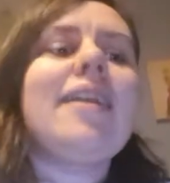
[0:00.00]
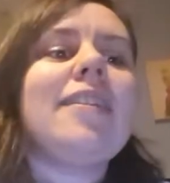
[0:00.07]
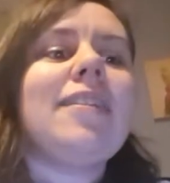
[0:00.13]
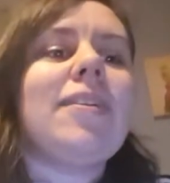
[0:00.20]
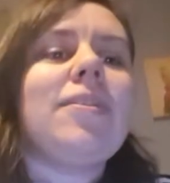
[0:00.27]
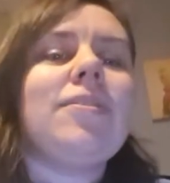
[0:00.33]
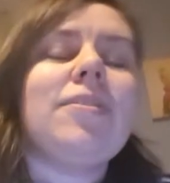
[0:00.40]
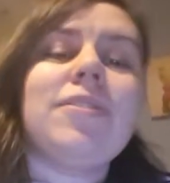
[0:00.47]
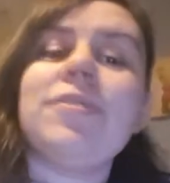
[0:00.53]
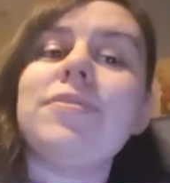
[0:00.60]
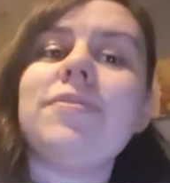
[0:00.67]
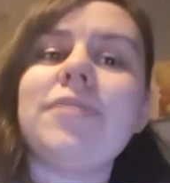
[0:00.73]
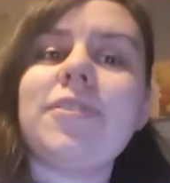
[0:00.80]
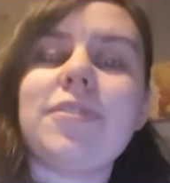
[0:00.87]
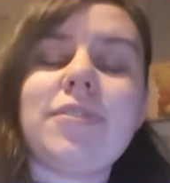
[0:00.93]
So the
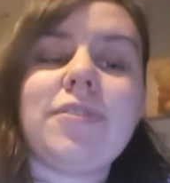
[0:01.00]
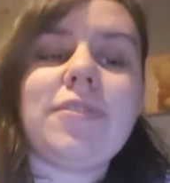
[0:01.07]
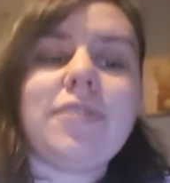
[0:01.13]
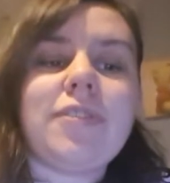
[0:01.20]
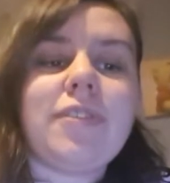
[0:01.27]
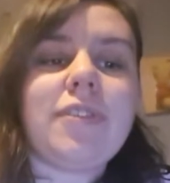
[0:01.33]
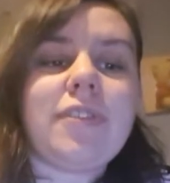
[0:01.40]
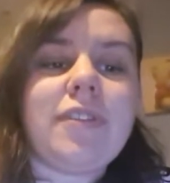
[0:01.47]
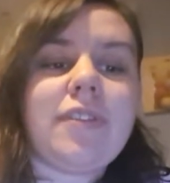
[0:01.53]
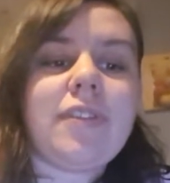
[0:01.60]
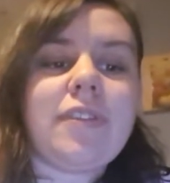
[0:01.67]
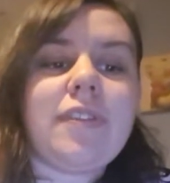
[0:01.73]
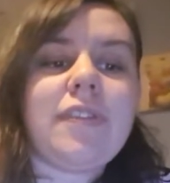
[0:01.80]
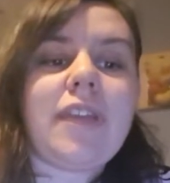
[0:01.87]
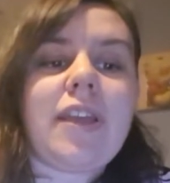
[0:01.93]
first
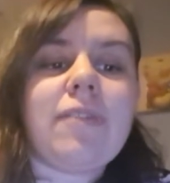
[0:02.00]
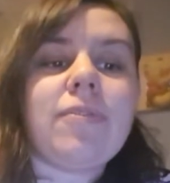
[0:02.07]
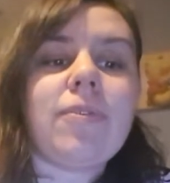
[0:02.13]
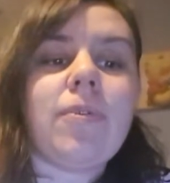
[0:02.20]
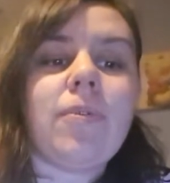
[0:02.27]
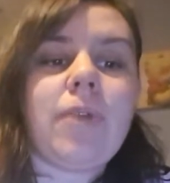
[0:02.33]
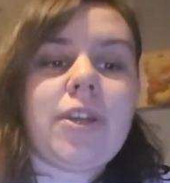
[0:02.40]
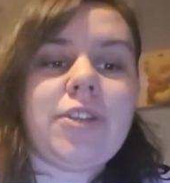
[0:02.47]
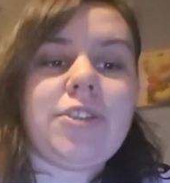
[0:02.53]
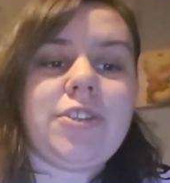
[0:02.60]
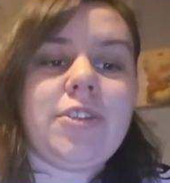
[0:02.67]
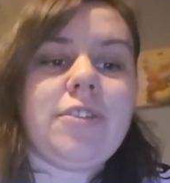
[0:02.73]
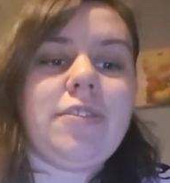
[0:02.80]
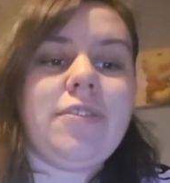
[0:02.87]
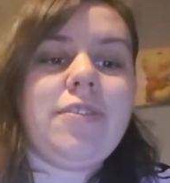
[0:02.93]
set of
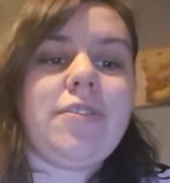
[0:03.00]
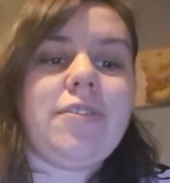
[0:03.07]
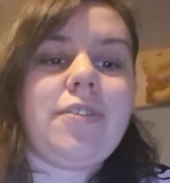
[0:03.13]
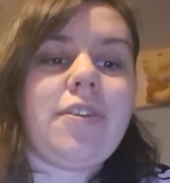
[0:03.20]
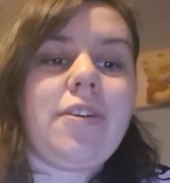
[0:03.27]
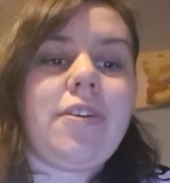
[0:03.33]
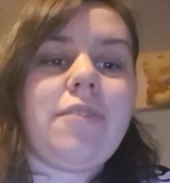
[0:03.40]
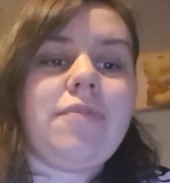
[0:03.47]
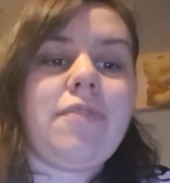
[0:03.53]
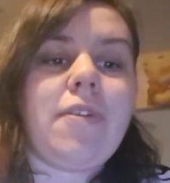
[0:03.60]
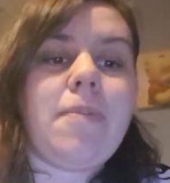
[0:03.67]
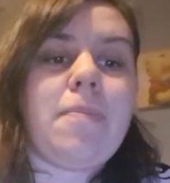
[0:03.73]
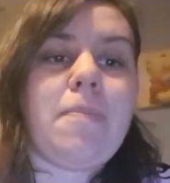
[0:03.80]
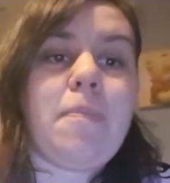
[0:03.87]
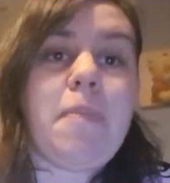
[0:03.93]
questions are
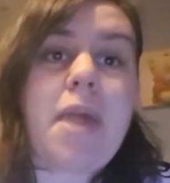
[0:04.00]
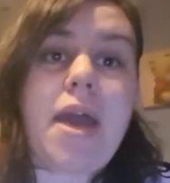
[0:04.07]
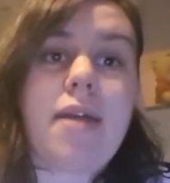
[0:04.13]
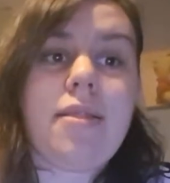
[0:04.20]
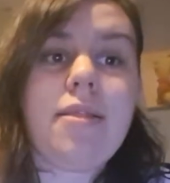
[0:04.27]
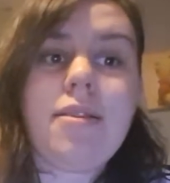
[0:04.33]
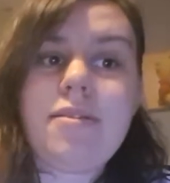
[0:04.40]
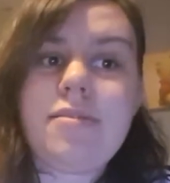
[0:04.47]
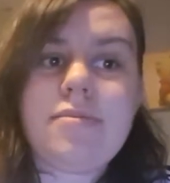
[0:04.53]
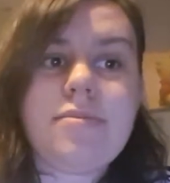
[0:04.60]
from Mel